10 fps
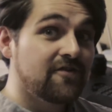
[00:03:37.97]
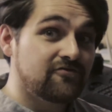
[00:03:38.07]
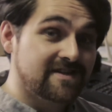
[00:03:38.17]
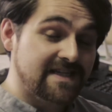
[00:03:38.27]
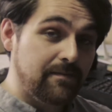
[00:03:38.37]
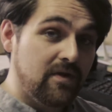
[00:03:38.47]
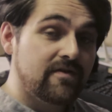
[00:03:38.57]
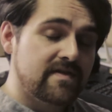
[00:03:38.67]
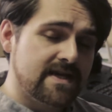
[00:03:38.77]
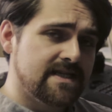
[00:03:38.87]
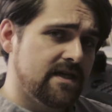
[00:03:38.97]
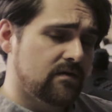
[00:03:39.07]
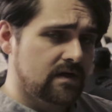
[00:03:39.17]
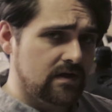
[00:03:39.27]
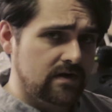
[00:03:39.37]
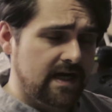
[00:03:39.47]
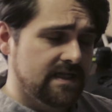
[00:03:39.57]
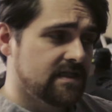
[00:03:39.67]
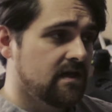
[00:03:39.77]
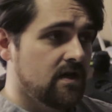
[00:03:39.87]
For example, things that you could look at